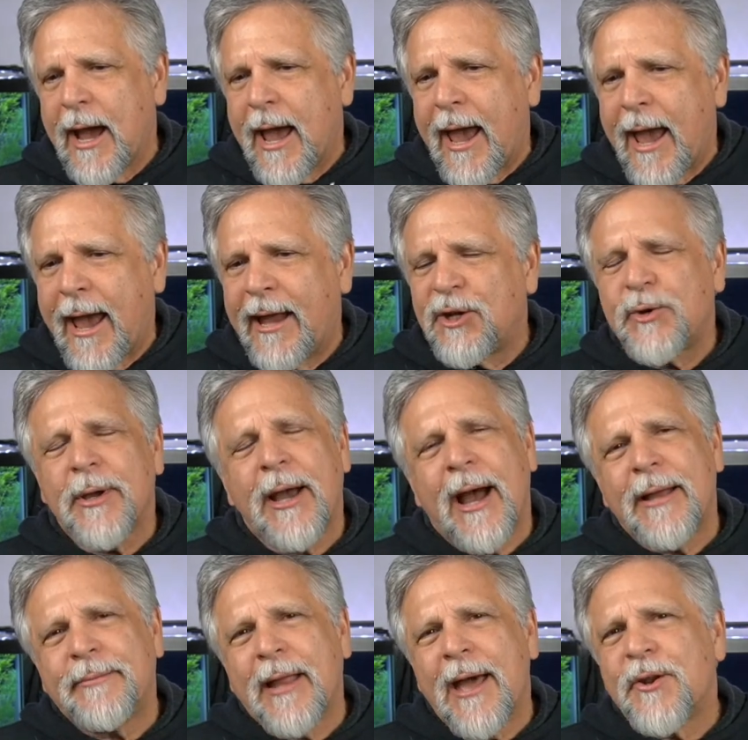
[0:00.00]
Andrea, I,
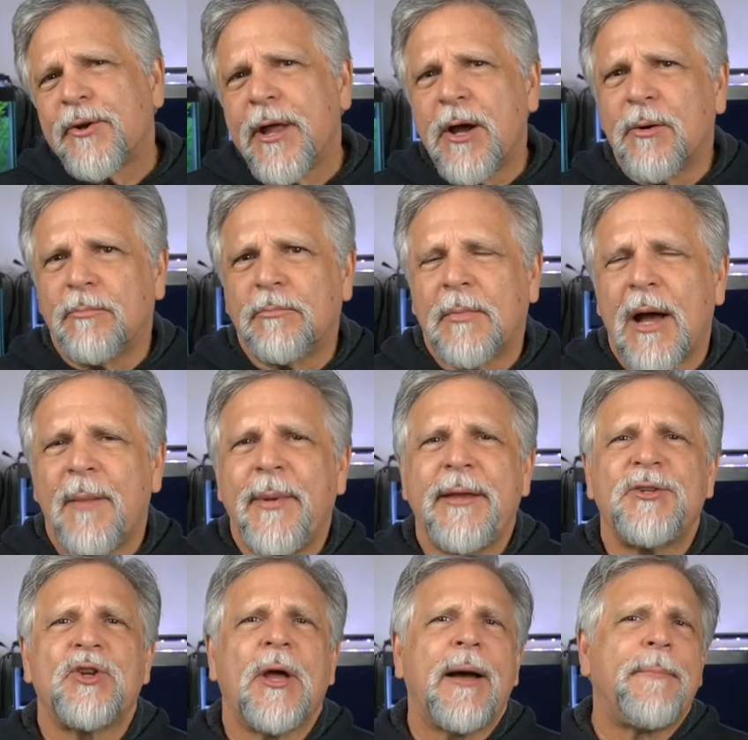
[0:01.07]
I, don't know. I
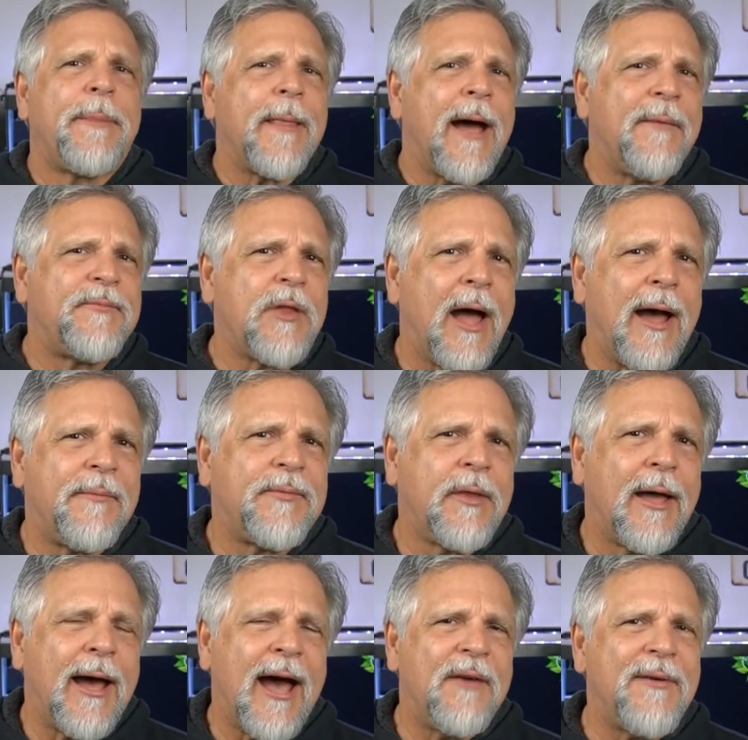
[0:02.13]
mean, I've, I've,
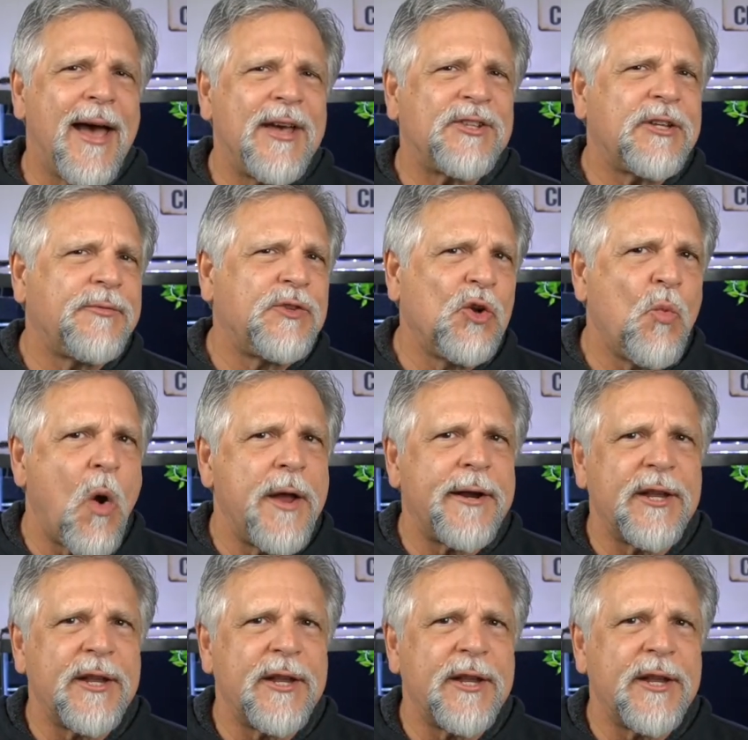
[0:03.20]
I've asked if she wanted a